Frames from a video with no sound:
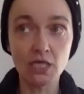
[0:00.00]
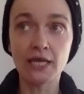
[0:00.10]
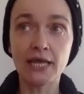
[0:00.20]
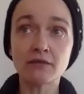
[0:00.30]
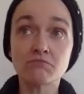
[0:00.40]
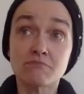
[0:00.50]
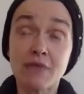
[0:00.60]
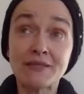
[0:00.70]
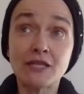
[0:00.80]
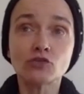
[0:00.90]
And
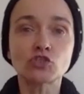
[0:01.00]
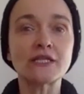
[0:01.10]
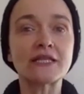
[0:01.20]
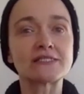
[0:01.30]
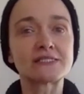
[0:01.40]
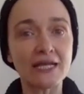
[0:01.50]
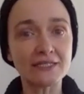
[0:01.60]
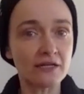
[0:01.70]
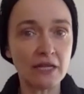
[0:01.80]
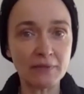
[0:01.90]
maybe they don't share it
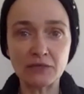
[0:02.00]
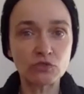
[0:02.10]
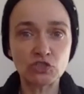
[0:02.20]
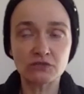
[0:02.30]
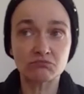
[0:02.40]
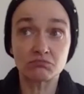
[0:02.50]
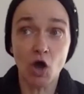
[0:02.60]
exactly like me, which is,